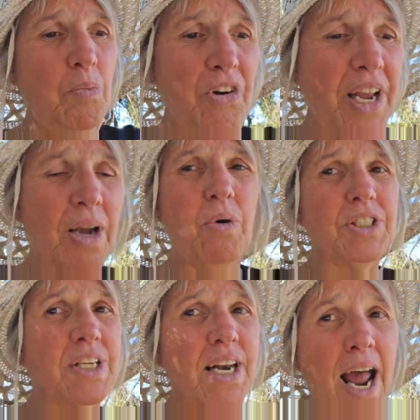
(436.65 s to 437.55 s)
predict
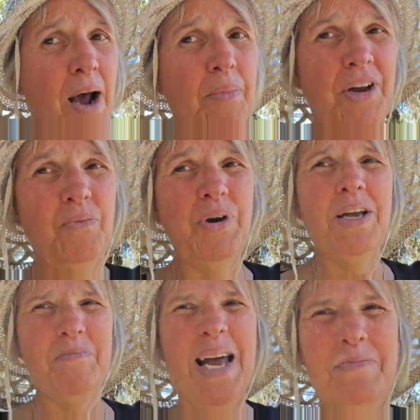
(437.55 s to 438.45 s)
what's going to happen we
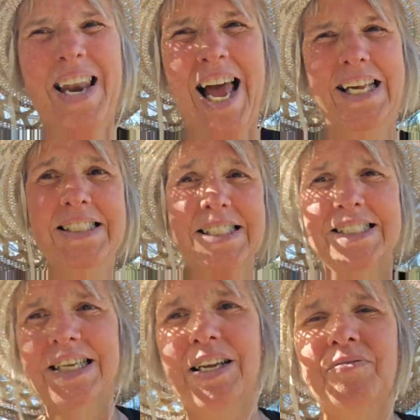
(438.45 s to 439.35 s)
can make plans